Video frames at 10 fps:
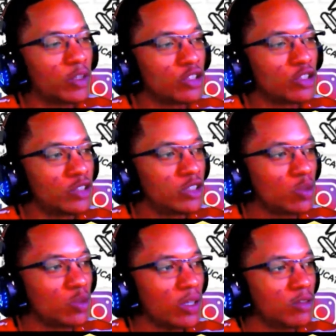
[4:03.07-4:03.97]
3 is
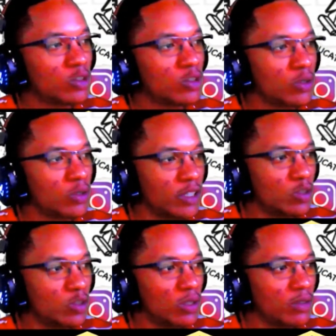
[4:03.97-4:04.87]
12, so we're going to write
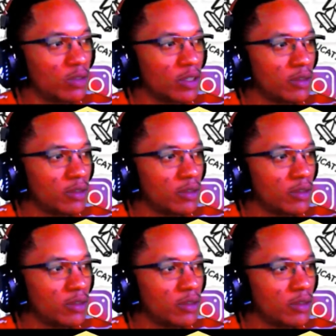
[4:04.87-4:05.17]
12 here